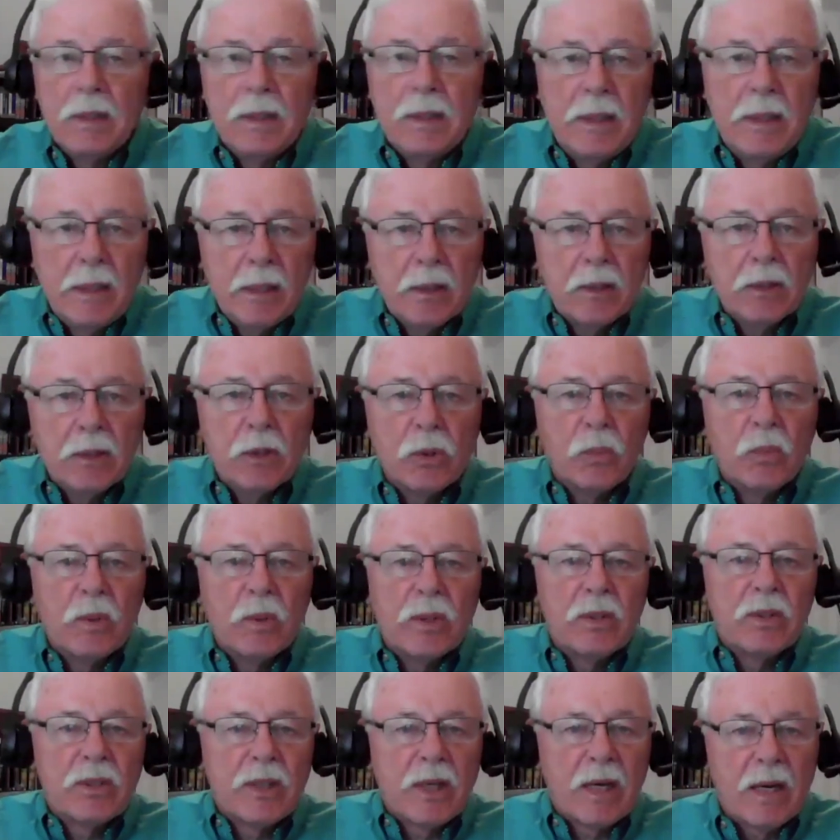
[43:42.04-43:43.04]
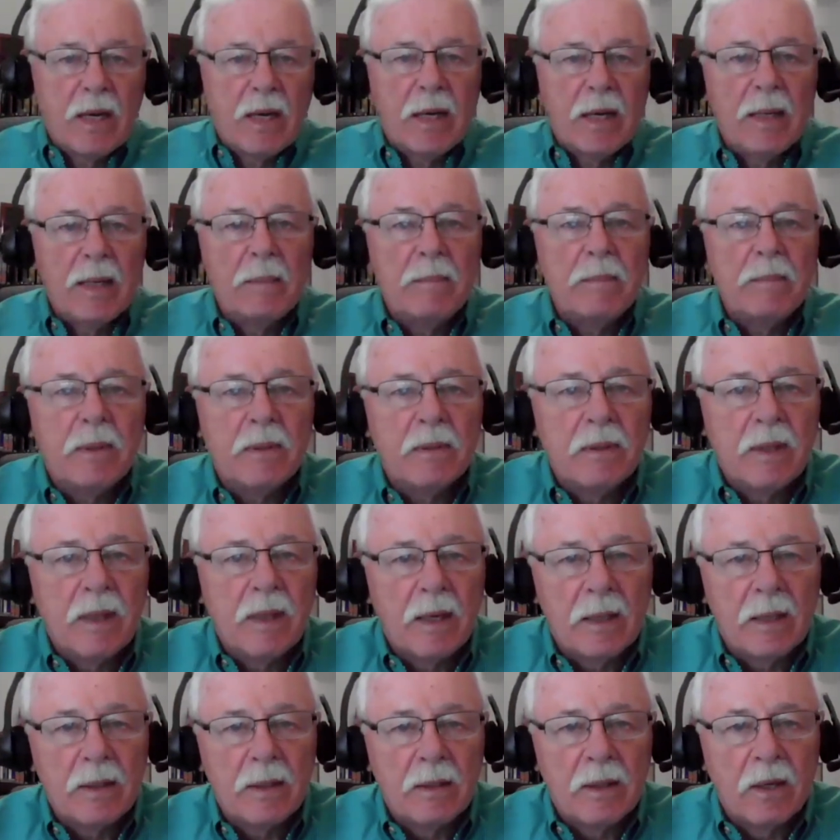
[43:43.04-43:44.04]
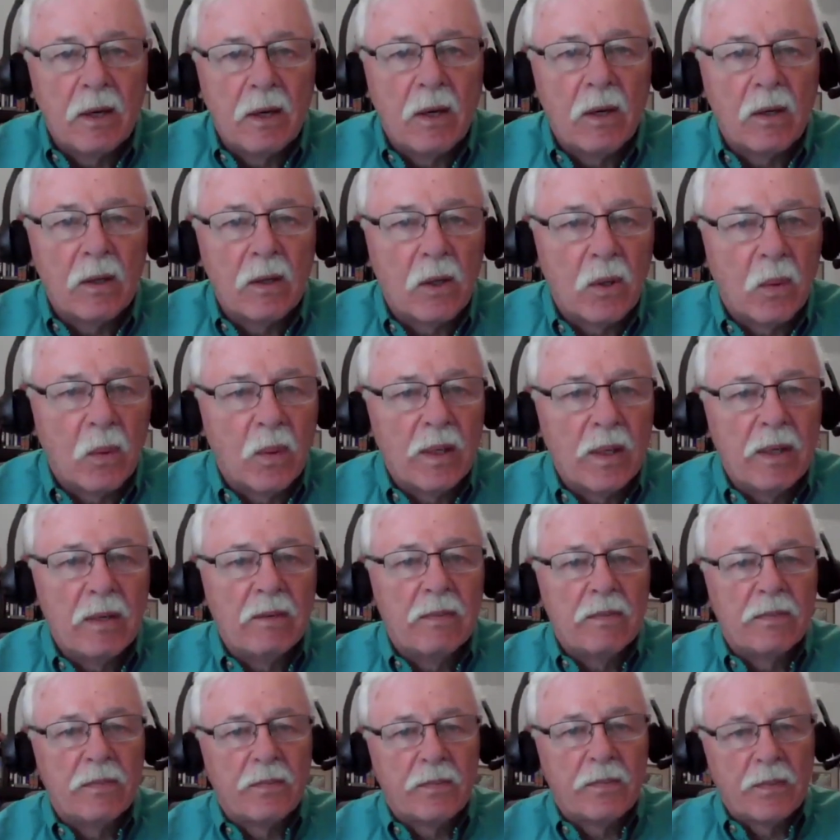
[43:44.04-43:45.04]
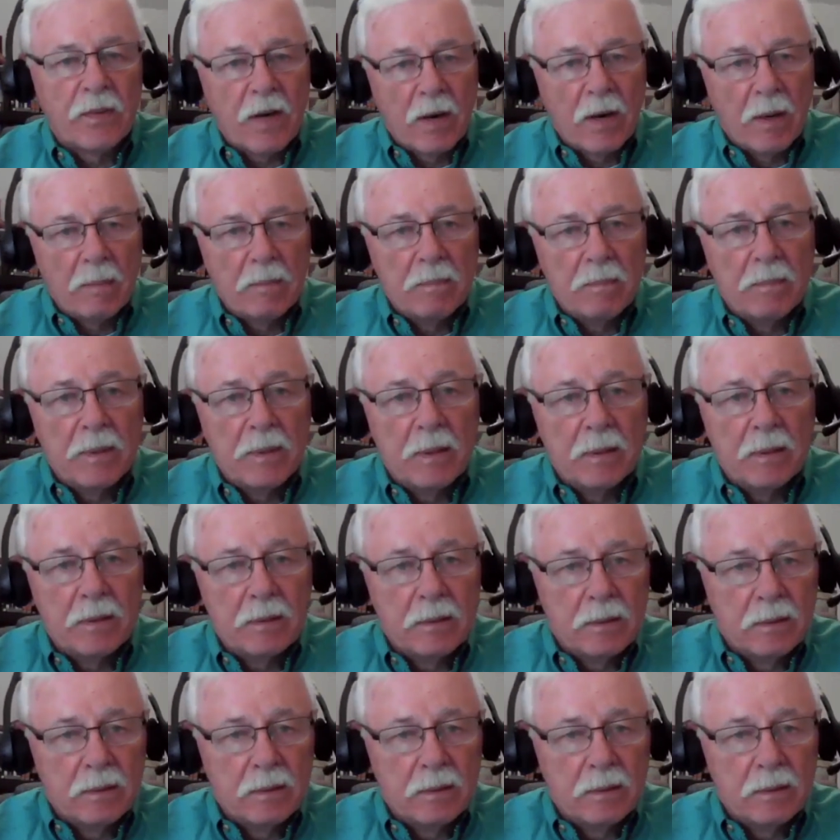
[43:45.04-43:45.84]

deals with time going from